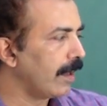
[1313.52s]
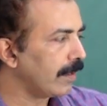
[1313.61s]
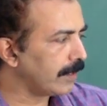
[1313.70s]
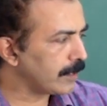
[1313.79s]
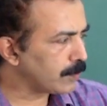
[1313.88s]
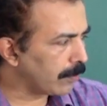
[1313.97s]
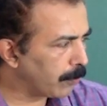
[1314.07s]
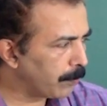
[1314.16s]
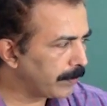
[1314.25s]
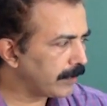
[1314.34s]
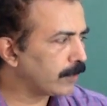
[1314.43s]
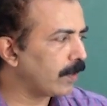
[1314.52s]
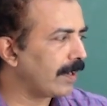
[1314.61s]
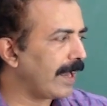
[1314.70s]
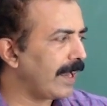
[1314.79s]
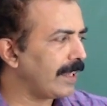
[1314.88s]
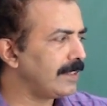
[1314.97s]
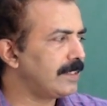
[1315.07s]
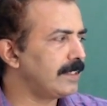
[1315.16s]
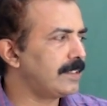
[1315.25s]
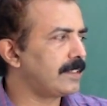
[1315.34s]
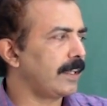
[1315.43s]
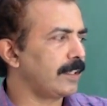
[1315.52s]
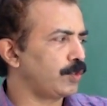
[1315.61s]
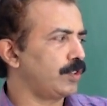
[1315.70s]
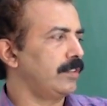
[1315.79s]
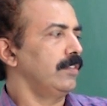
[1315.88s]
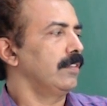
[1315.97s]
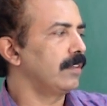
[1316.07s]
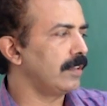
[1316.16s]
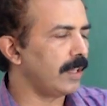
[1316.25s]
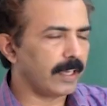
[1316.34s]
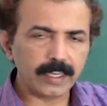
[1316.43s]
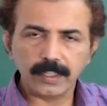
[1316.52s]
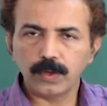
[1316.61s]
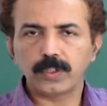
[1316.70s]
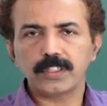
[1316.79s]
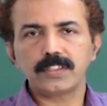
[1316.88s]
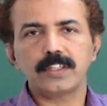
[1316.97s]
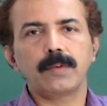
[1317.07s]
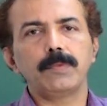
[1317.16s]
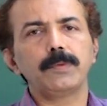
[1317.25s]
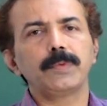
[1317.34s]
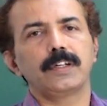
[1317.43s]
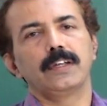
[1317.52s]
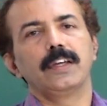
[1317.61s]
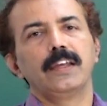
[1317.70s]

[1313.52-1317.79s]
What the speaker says: There is one more method called encystation, again noticed in amoeba,